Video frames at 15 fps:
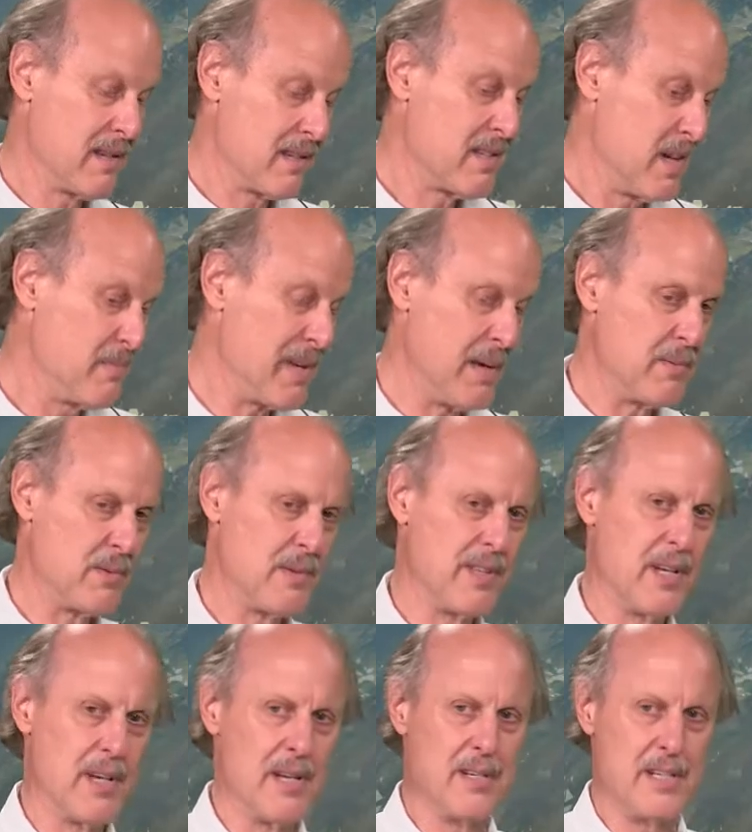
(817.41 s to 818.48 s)
sometimes with
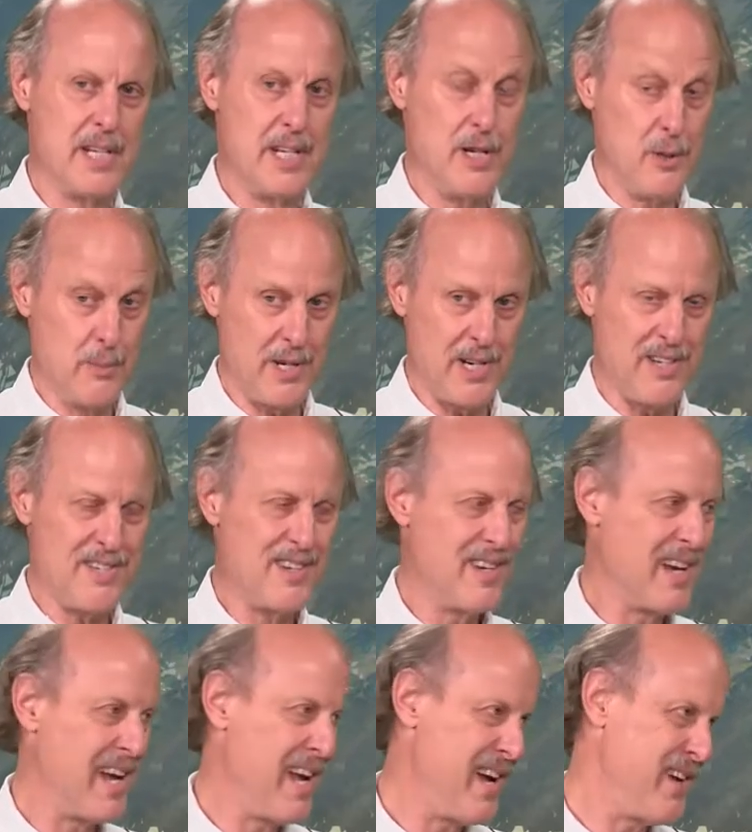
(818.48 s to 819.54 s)
a
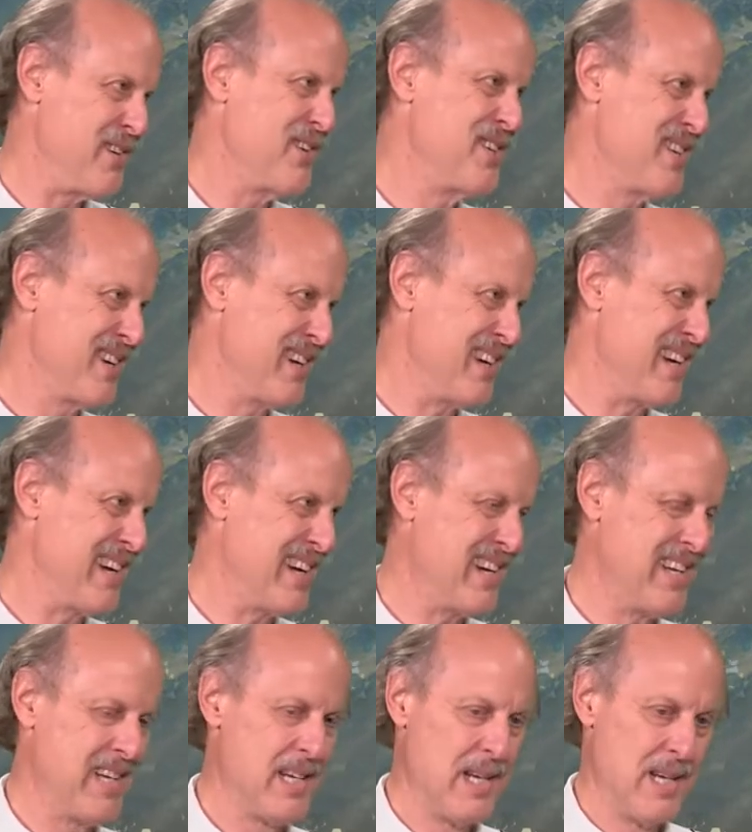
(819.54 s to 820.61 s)
dehumanizing edge,
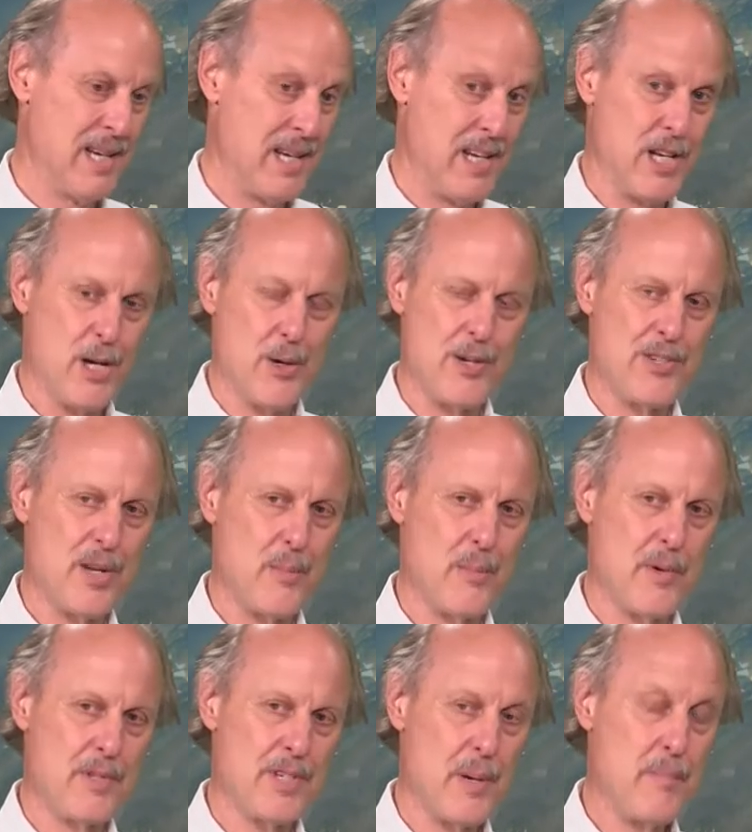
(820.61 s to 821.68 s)
or
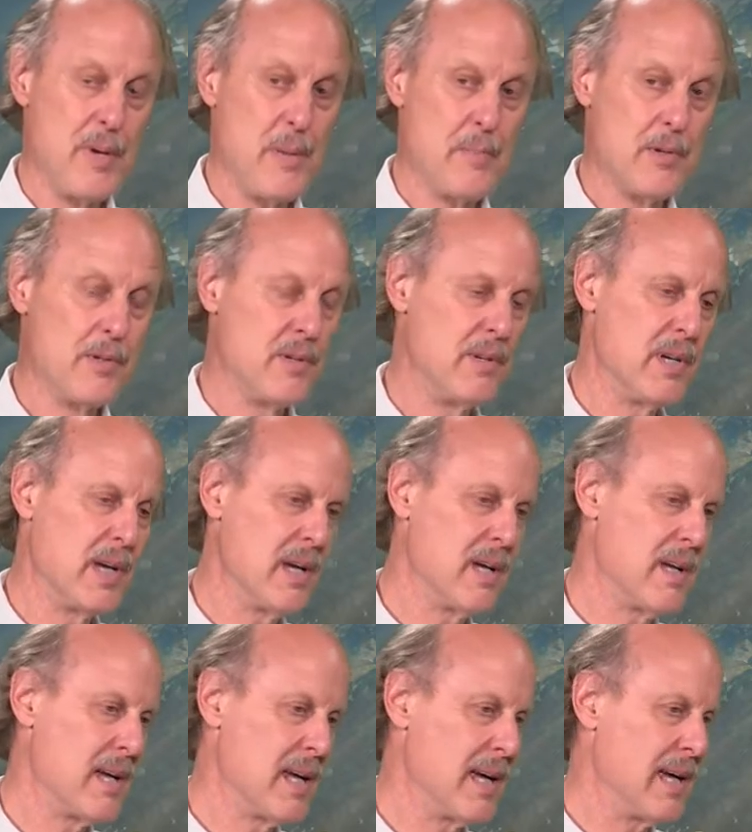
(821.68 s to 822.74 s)
some people due to
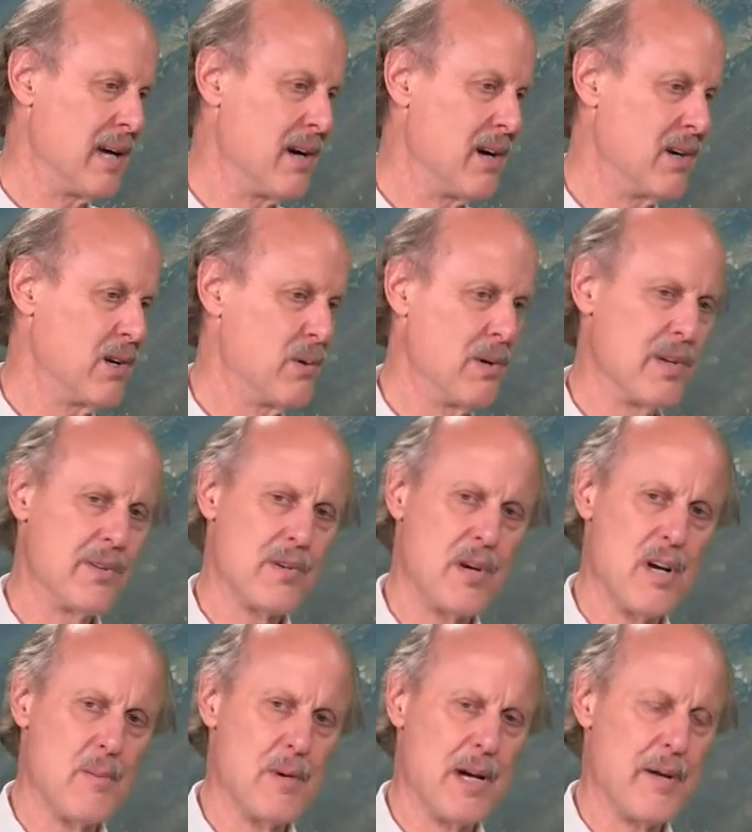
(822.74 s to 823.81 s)
ongoing
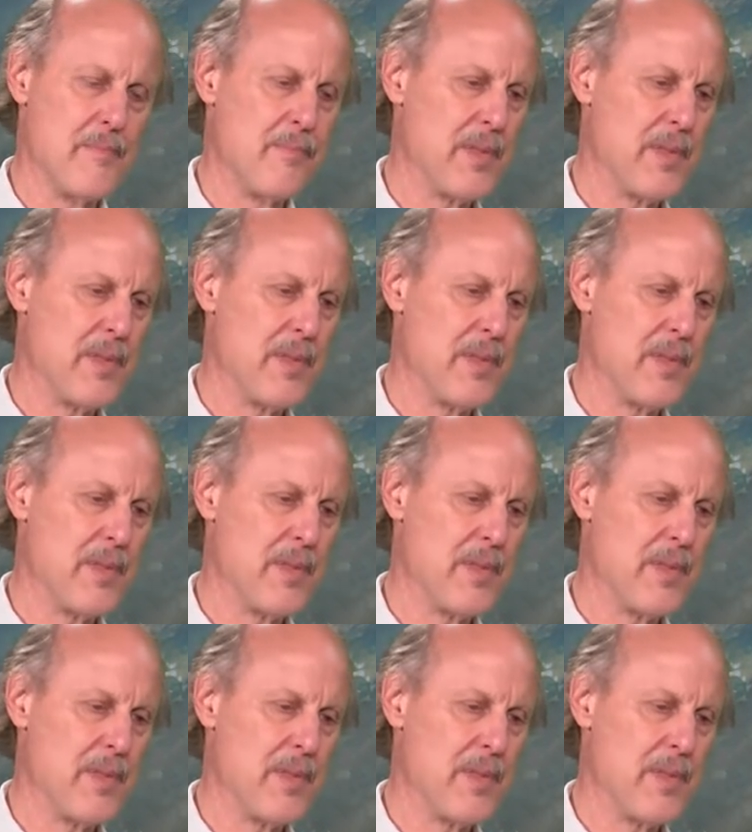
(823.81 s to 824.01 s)
trauma